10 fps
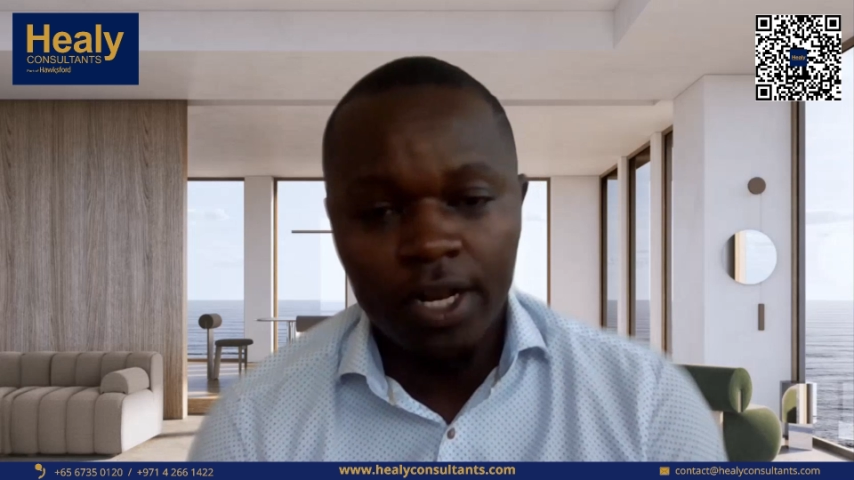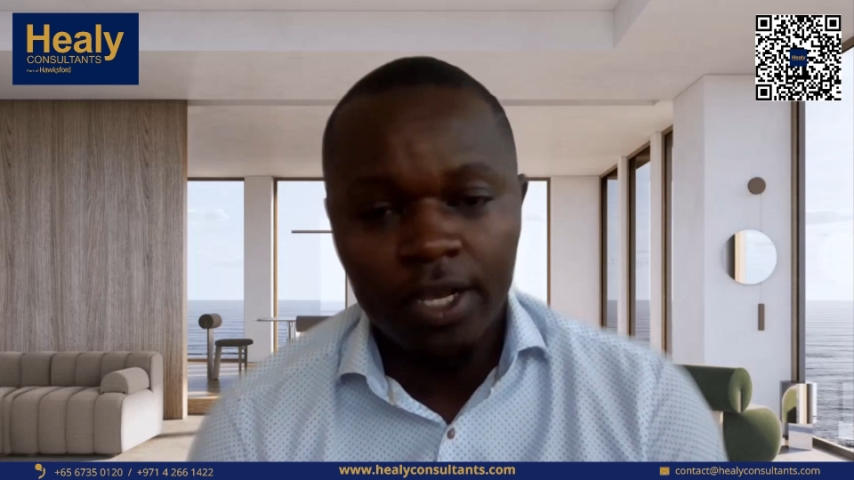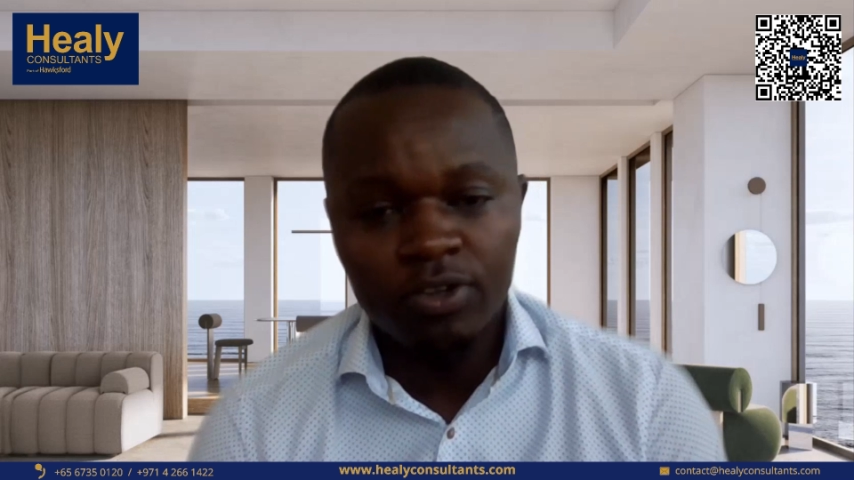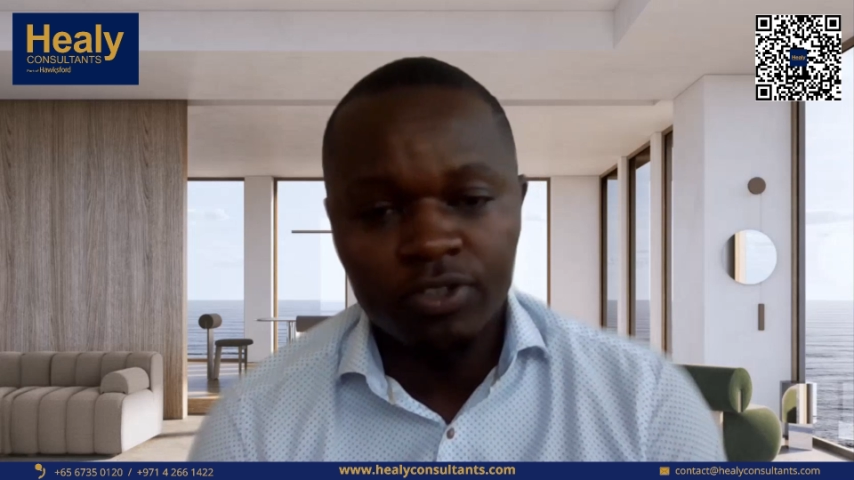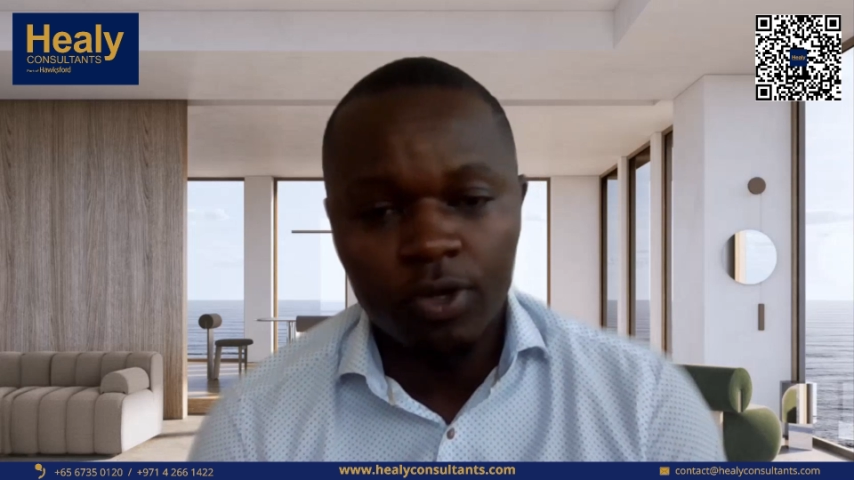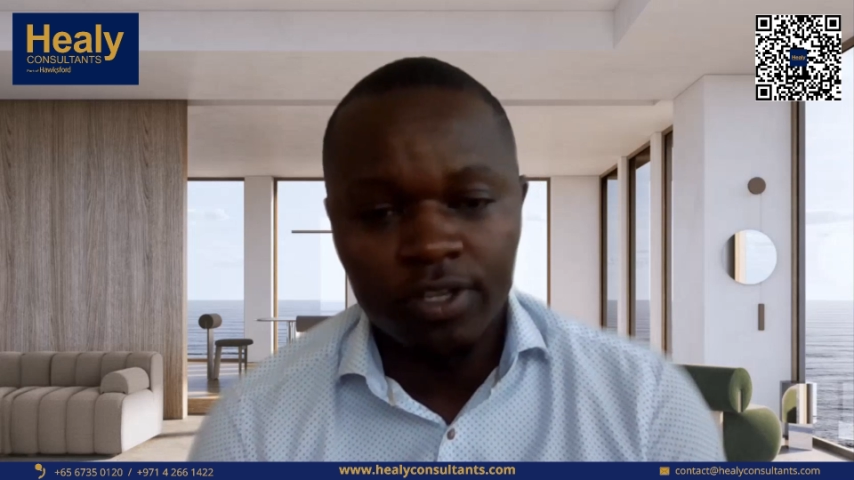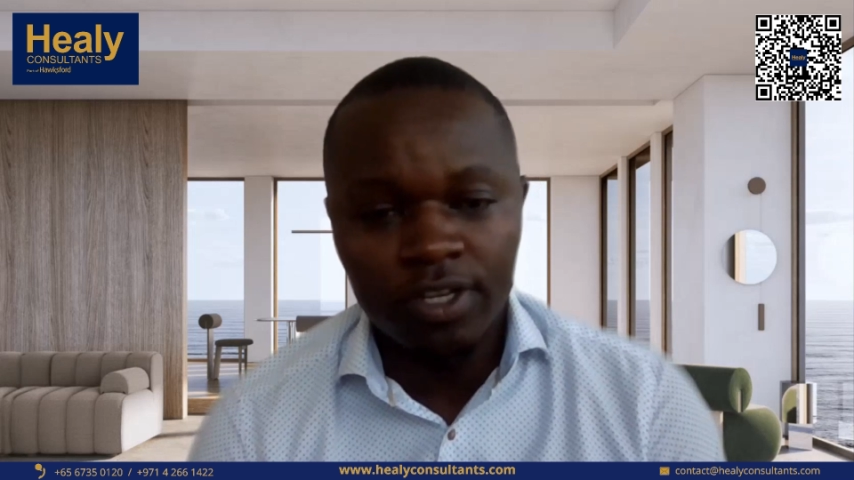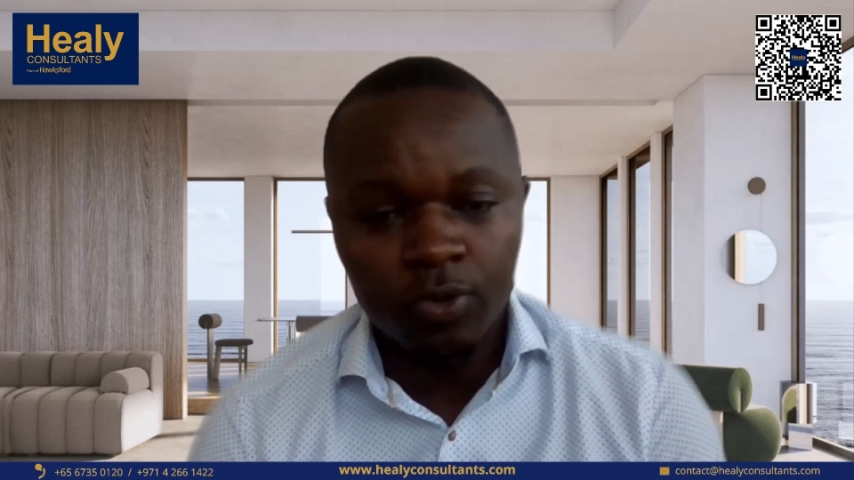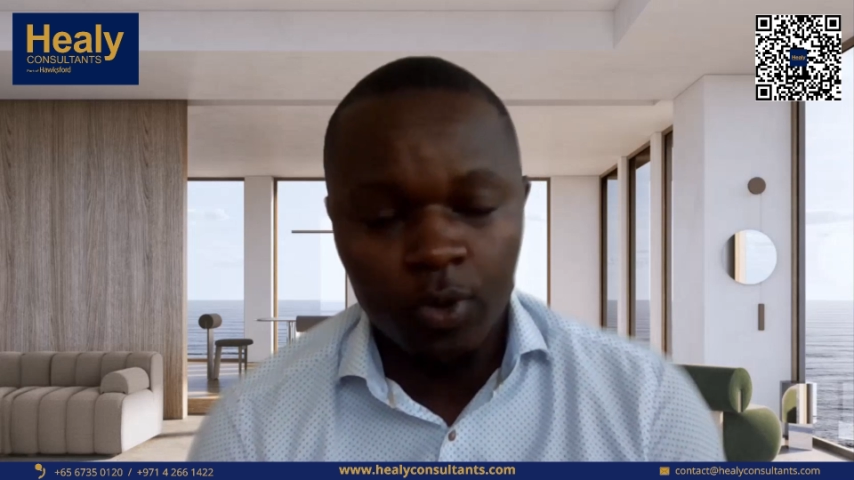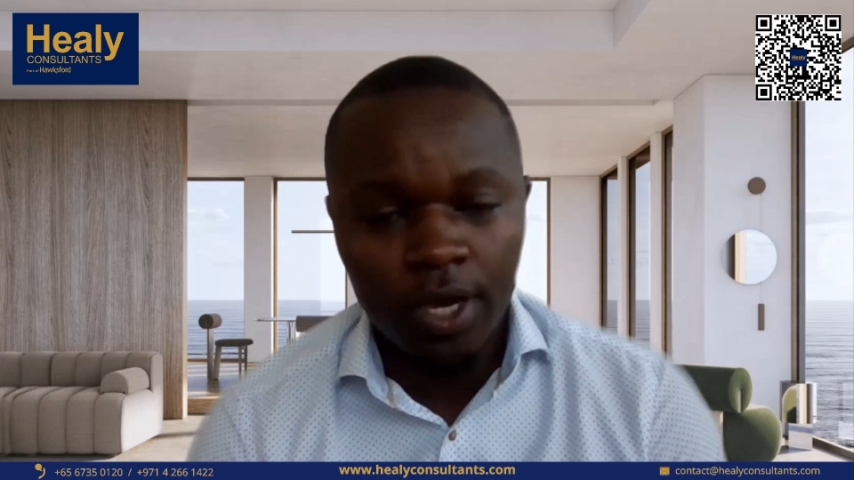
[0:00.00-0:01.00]
with Healy
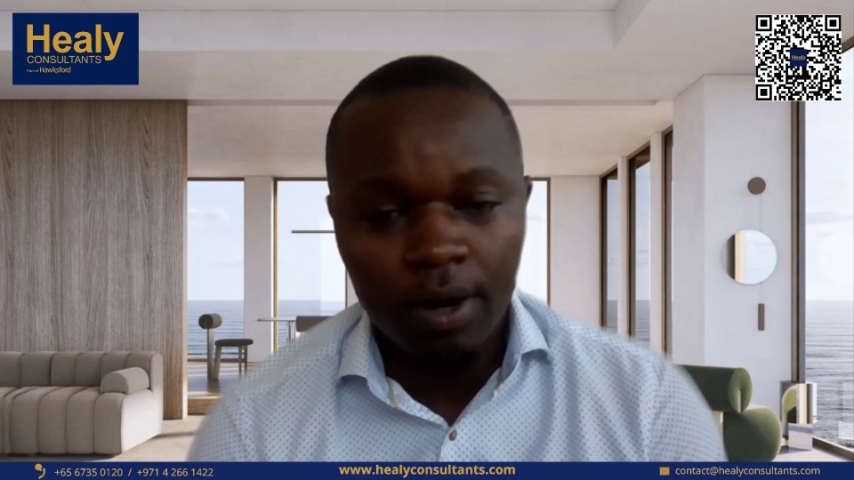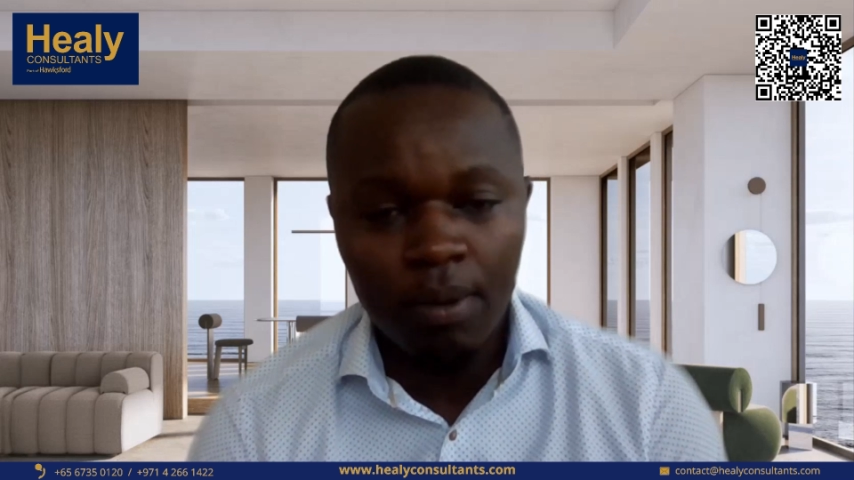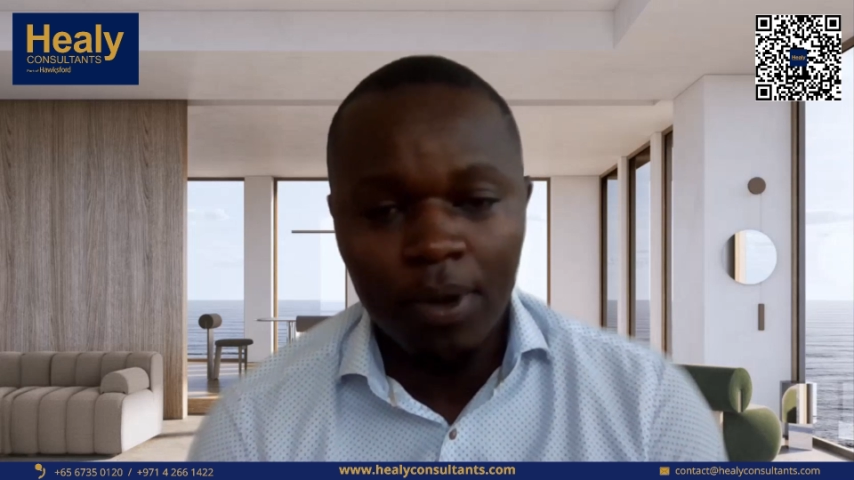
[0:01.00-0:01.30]
Consultants. We are a